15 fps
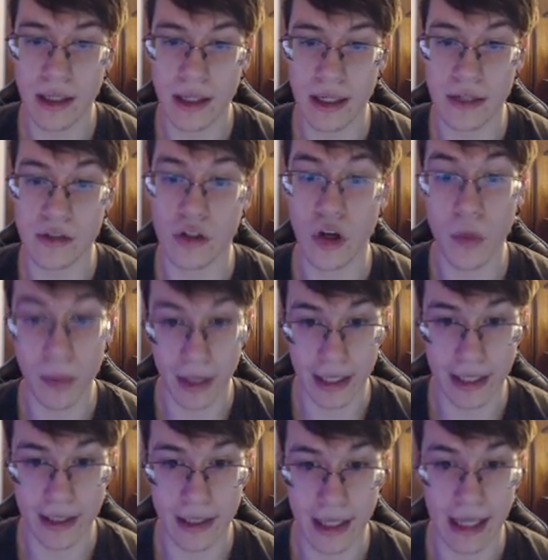is no
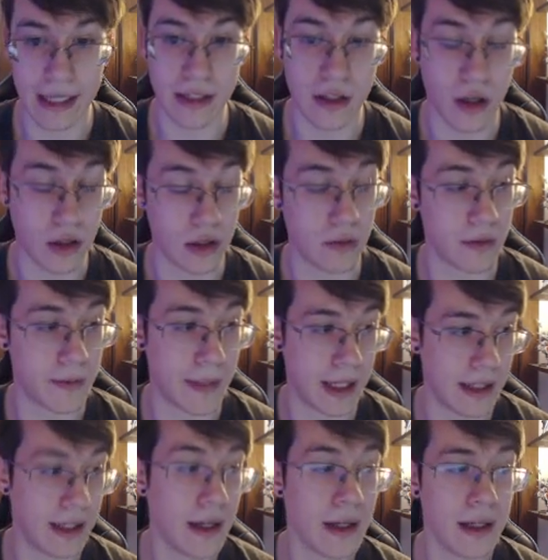brain, and it's hard to respond.